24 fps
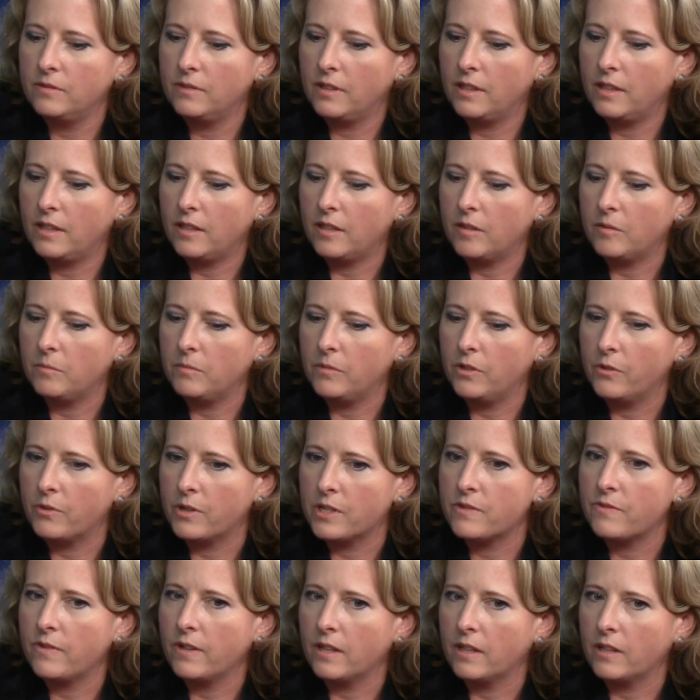Yeah. Um, you
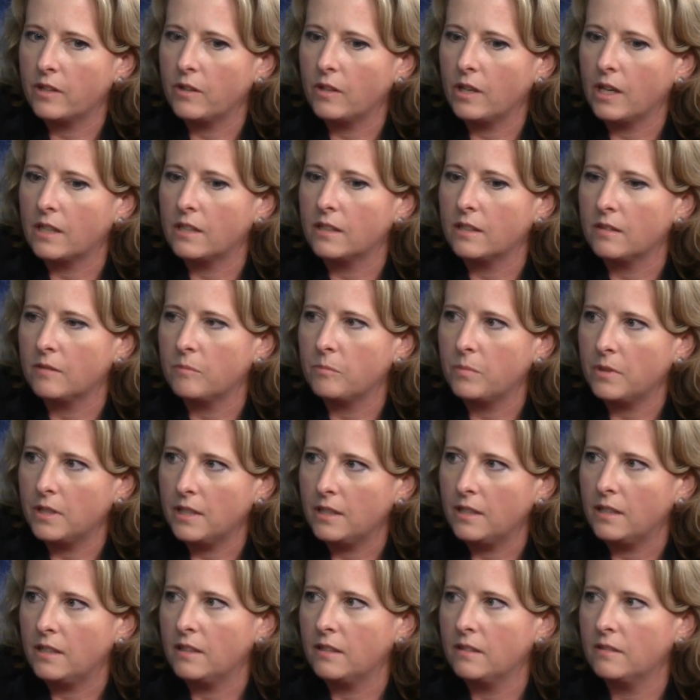always felt like you had to
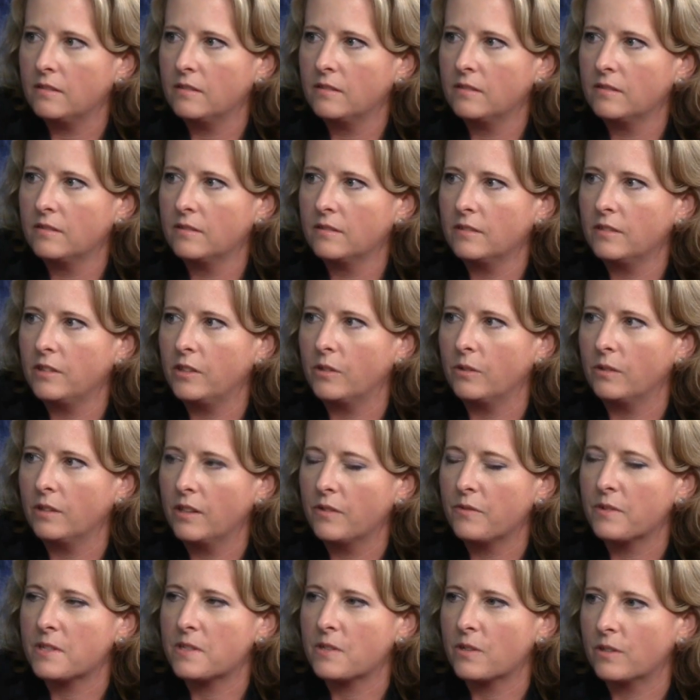be, you know,
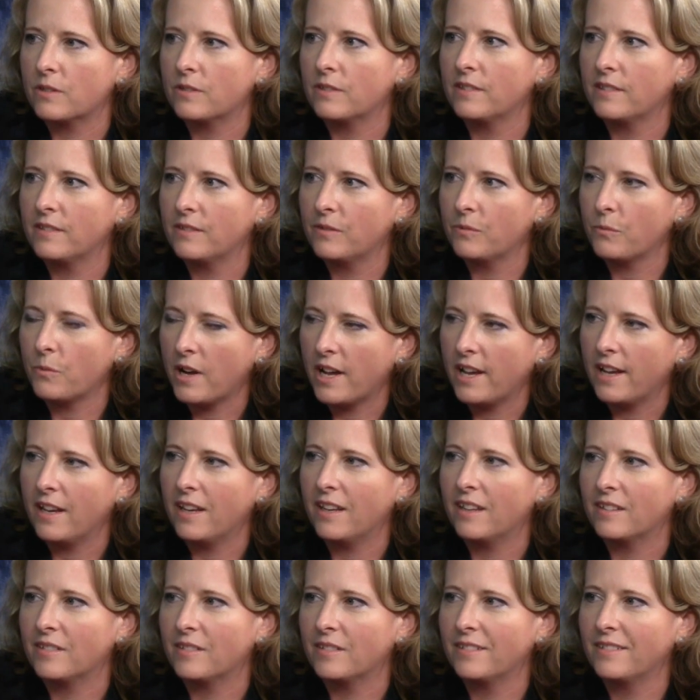live a certain way
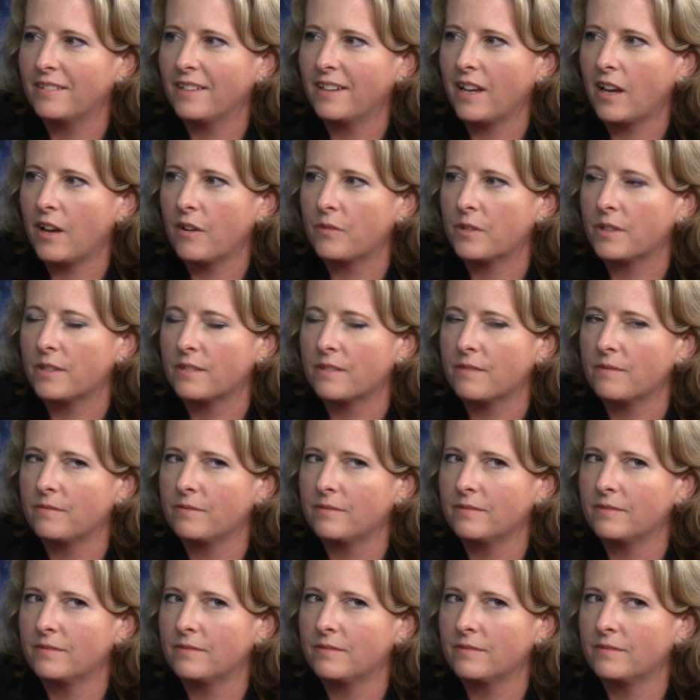and have yeah.